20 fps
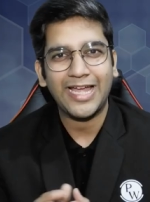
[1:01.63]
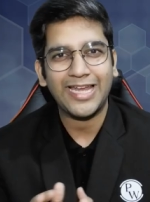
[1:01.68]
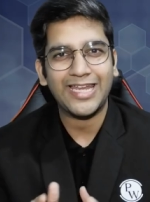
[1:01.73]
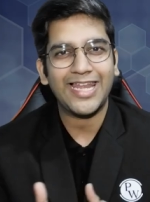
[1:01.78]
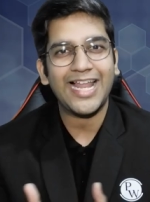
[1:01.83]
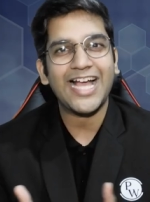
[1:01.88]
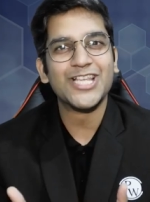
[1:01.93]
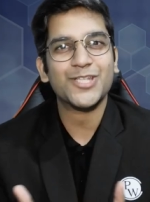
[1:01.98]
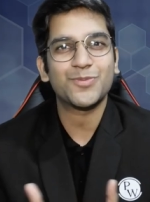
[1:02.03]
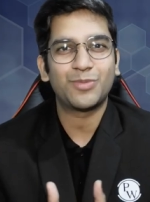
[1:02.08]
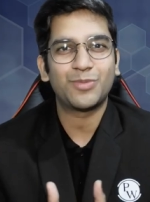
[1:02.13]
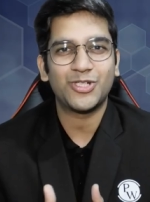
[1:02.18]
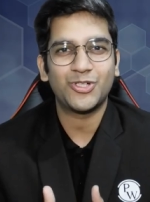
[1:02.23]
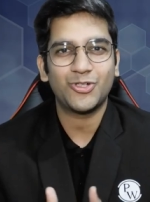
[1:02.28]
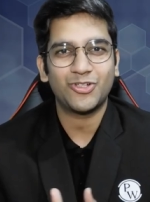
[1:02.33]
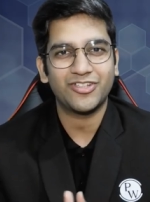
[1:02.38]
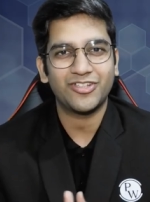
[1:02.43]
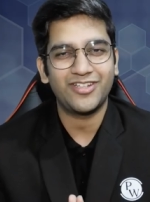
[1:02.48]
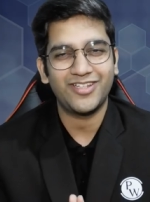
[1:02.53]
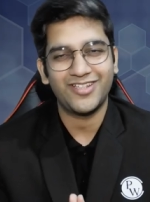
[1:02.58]
And last but
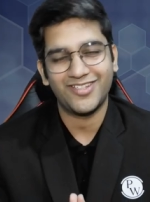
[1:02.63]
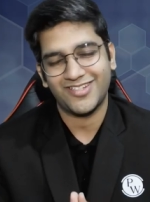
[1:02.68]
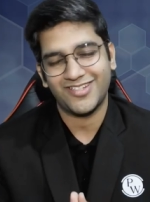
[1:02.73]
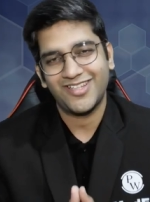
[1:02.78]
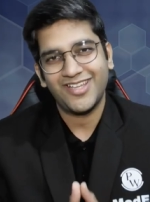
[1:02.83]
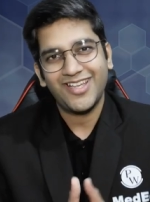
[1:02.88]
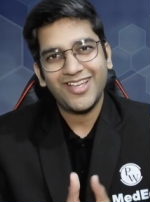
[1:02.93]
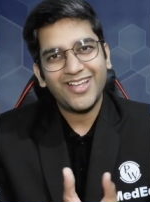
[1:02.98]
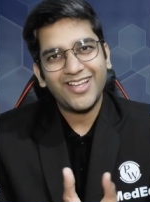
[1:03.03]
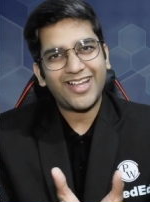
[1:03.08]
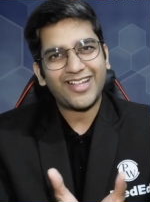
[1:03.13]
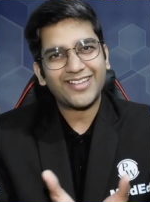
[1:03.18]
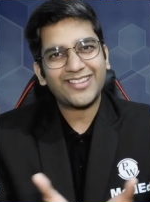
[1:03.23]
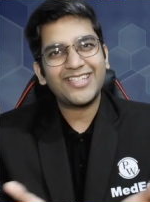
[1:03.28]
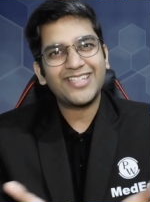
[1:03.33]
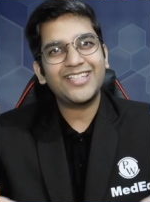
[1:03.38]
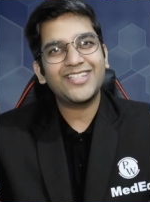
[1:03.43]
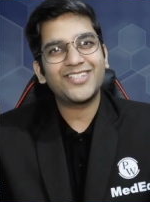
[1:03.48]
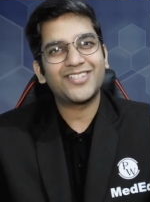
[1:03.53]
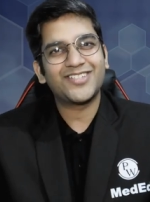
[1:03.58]
not the least,
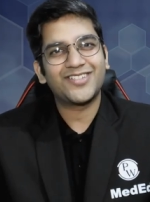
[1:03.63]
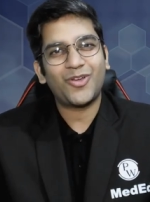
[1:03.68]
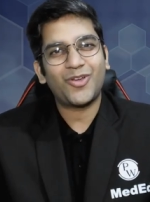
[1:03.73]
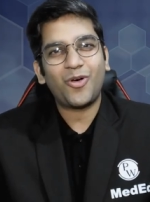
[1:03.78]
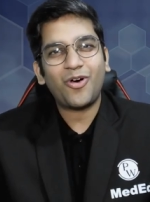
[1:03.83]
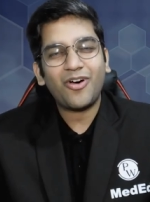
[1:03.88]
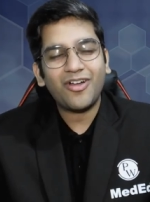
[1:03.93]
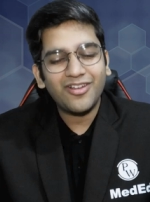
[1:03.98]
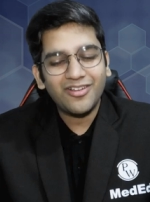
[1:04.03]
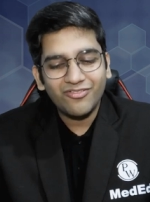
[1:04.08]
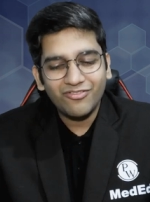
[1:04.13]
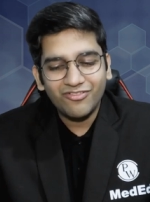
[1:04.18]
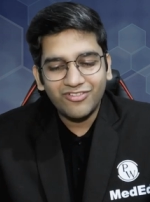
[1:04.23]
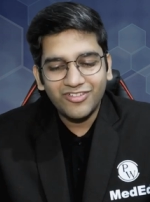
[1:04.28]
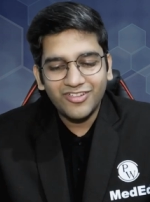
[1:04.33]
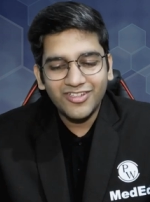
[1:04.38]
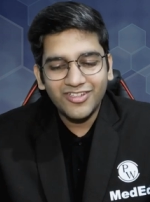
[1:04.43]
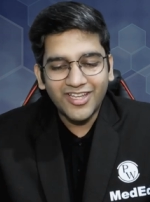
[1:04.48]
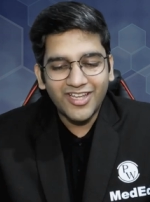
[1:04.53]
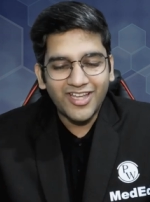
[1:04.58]
nothing is all
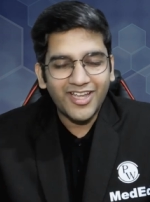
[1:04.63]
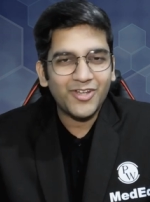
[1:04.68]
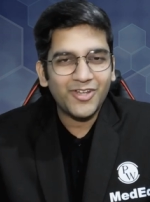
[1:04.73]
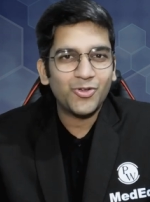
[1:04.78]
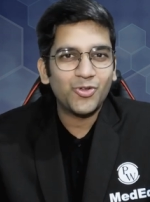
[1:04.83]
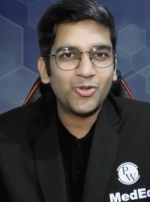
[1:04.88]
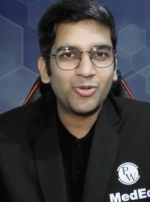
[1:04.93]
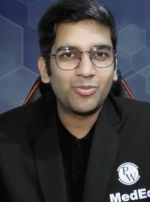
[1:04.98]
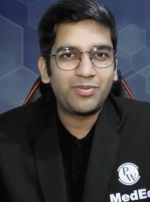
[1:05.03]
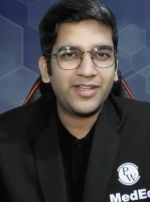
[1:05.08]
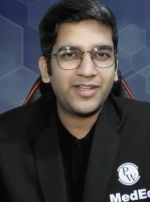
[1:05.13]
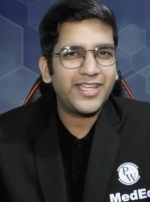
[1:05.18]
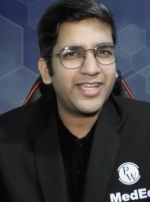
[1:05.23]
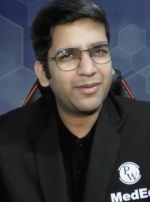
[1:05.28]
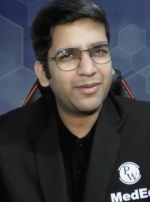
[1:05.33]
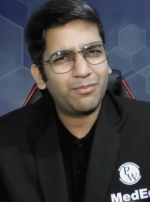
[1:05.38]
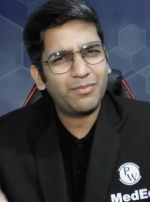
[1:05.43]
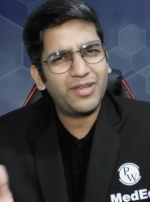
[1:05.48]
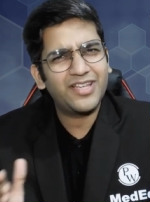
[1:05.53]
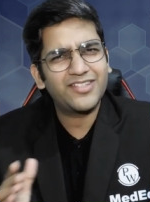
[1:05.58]
work and no play
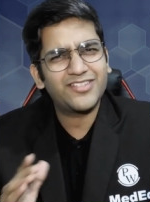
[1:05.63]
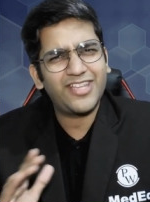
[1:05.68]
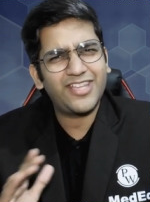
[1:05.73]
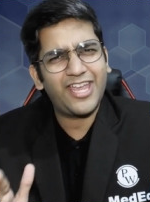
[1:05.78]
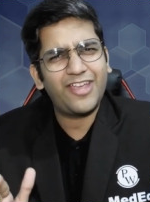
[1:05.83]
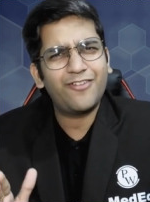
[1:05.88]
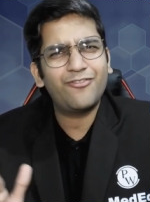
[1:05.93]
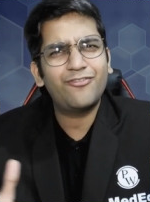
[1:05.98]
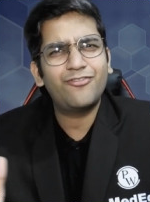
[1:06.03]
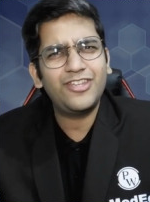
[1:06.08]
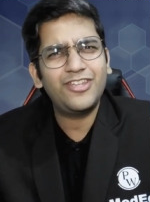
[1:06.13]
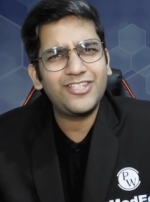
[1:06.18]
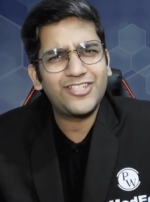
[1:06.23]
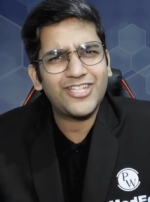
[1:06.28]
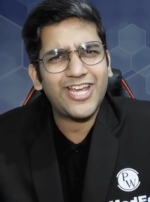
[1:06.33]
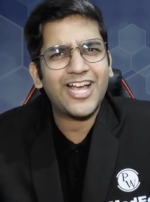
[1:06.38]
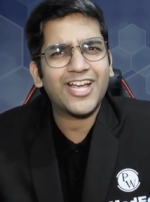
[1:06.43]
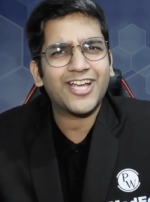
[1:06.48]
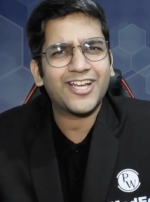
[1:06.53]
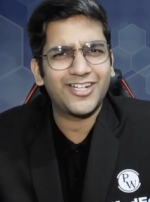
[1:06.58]
makes every
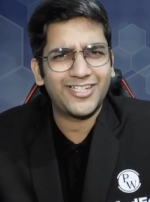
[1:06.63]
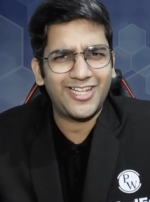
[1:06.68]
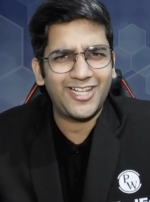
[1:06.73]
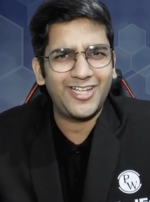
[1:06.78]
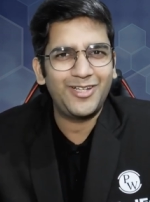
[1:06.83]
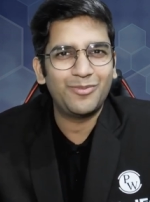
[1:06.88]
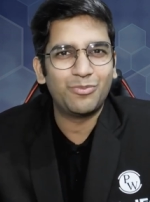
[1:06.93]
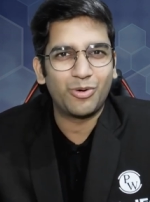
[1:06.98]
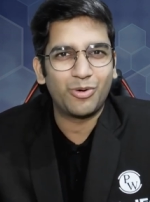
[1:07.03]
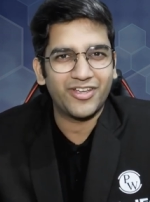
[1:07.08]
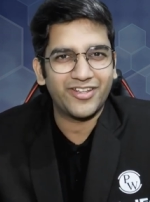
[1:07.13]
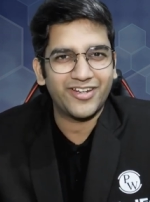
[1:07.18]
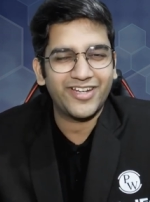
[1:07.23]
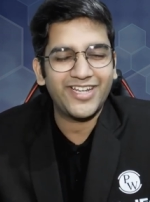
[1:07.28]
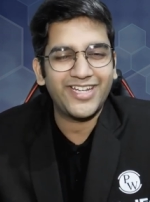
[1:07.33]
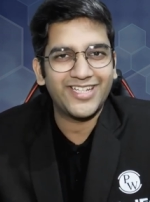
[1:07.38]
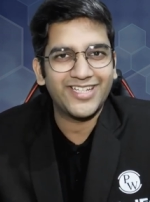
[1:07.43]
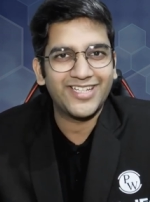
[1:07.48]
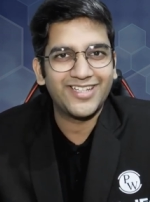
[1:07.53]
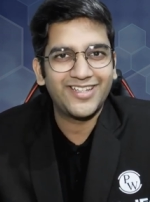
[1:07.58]
jack a dull boy,
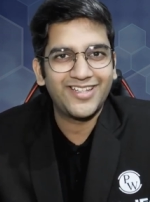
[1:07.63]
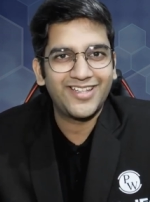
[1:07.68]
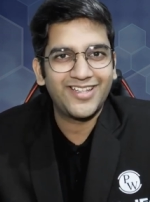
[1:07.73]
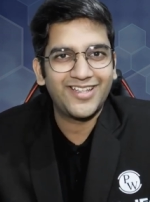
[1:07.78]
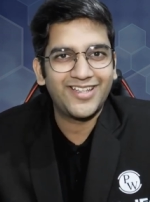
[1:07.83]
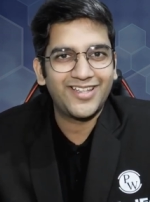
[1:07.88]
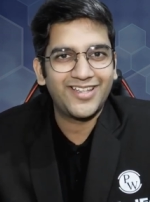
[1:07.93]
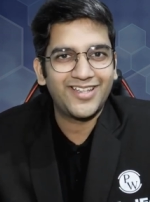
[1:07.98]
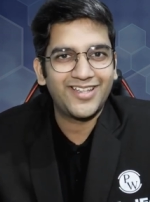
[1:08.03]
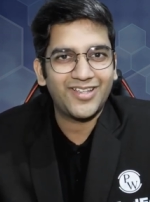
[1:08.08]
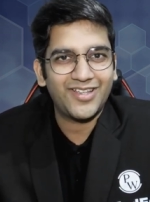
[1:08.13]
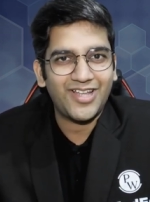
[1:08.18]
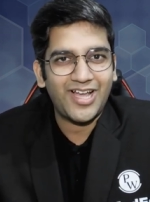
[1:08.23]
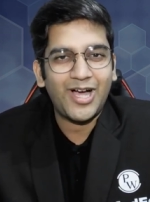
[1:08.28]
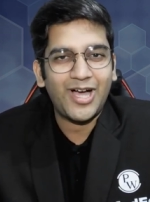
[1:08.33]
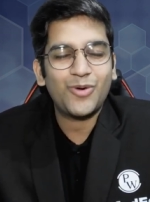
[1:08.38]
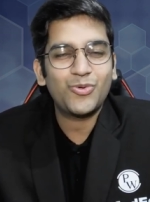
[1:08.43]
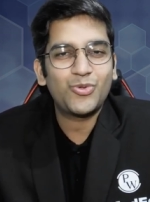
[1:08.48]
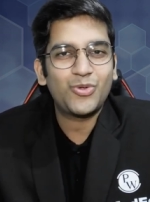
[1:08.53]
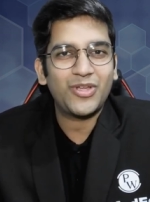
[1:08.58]
right?
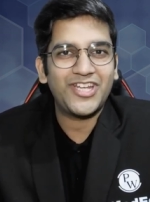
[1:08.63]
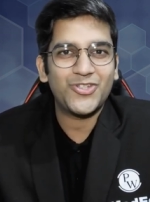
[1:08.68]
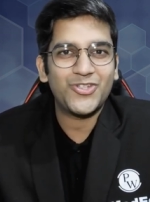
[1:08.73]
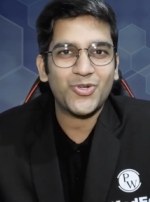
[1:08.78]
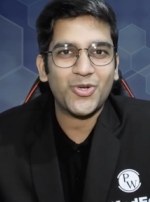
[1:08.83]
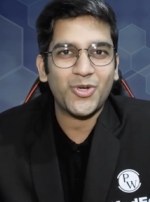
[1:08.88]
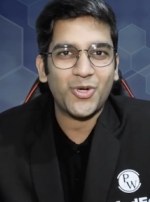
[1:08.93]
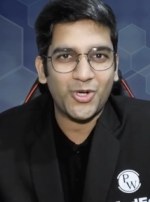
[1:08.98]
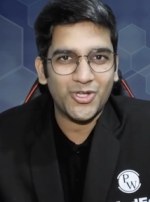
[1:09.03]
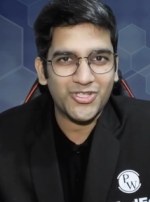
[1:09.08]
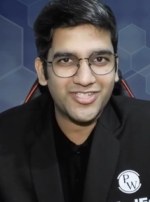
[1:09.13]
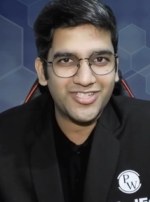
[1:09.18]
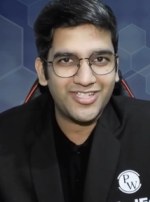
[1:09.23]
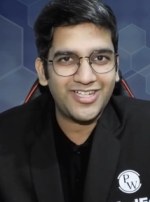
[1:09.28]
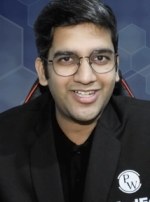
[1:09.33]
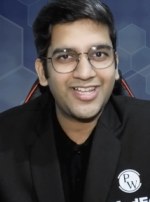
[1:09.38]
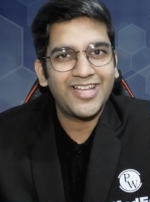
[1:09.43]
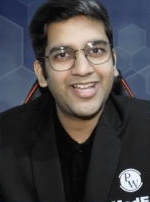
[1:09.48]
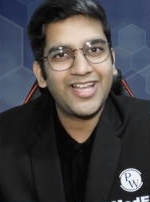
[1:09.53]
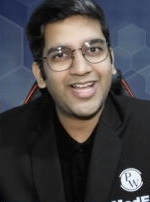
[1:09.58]
How to enjoy
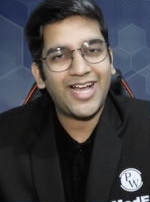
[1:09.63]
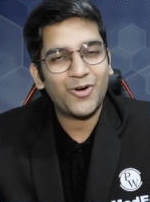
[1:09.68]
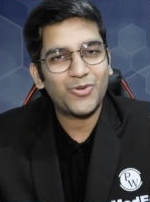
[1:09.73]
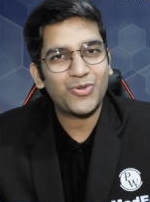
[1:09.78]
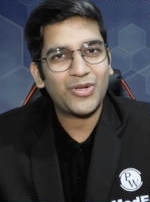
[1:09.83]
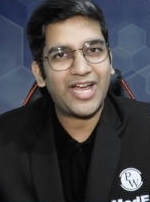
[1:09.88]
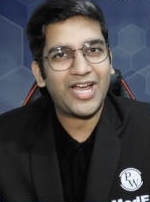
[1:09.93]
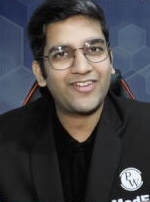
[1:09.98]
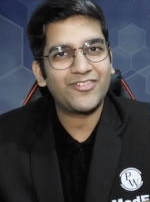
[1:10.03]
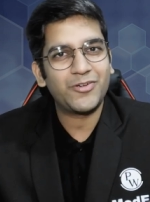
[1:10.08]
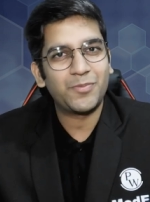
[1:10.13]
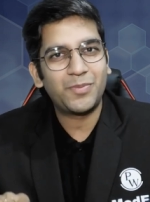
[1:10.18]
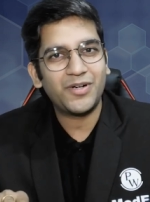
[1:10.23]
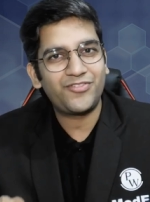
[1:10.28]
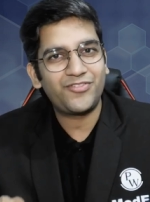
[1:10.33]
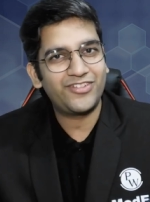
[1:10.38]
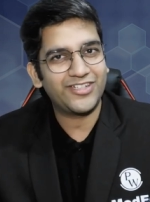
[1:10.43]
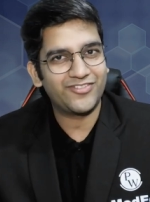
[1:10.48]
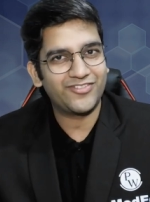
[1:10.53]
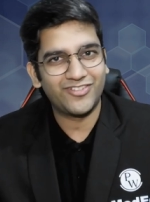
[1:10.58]
hostel, how to have a
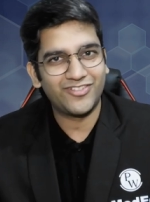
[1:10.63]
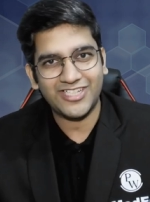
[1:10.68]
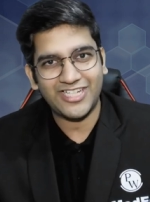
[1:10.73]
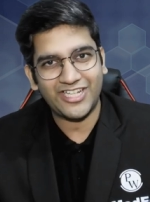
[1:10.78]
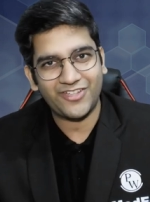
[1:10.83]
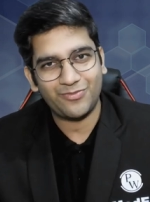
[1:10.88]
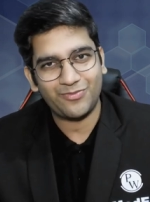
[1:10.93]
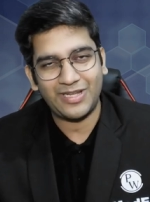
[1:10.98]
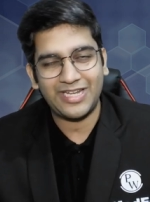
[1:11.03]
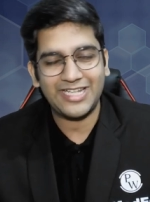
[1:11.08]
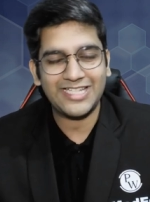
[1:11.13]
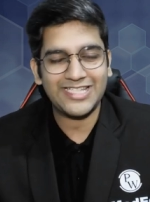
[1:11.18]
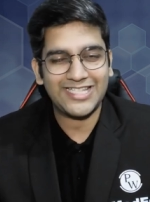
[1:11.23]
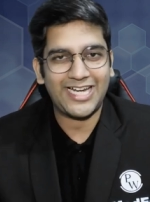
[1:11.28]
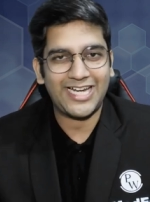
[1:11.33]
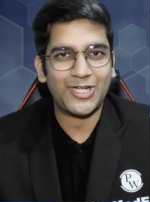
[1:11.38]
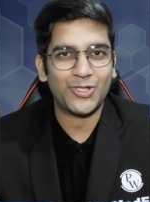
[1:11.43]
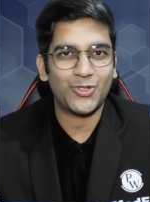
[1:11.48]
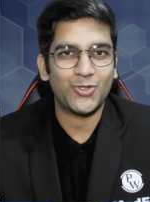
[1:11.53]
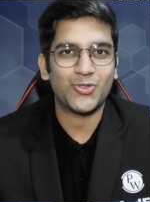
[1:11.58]
perfect work-life balance,
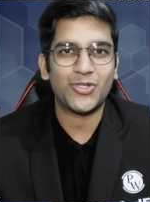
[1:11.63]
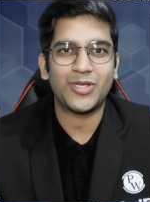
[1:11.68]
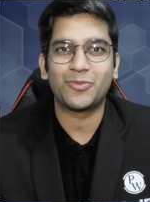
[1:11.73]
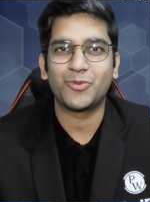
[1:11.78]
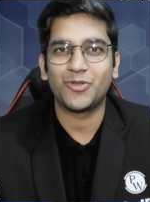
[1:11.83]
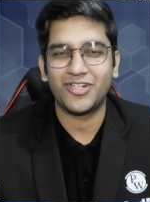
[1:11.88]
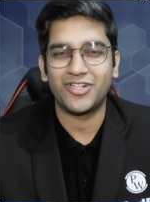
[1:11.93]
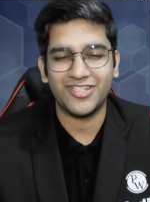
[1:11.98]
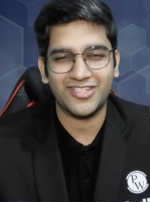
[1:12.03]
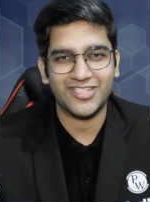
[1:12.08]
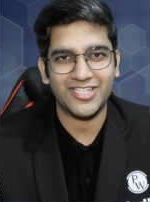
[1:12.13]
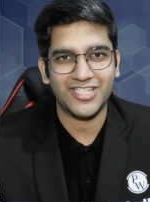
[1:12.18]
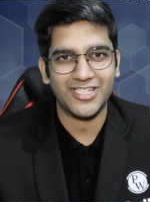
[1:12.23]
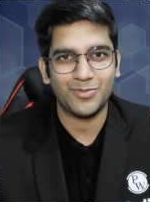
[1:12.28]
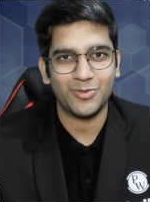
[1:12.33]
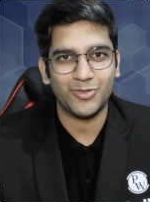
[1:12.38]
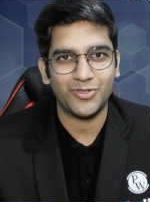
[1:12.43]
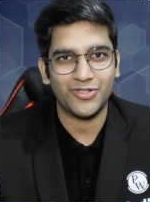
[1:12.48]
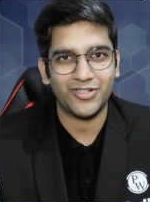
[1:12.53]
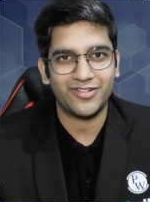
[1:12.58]
that also I'm going to discuss
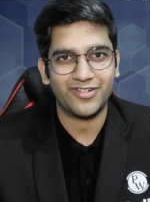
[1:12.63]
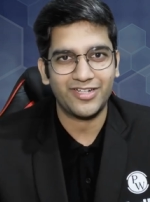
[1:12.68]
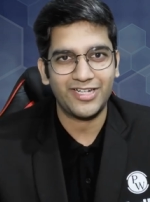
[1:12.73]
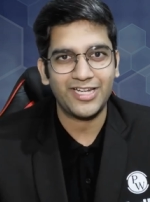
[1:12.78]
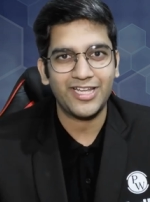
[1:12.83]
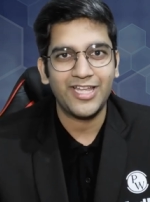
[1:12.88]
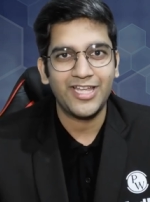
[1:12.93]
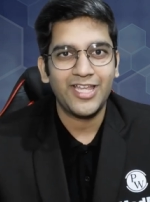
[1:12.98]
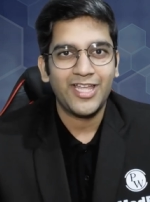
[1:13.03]
about it, right?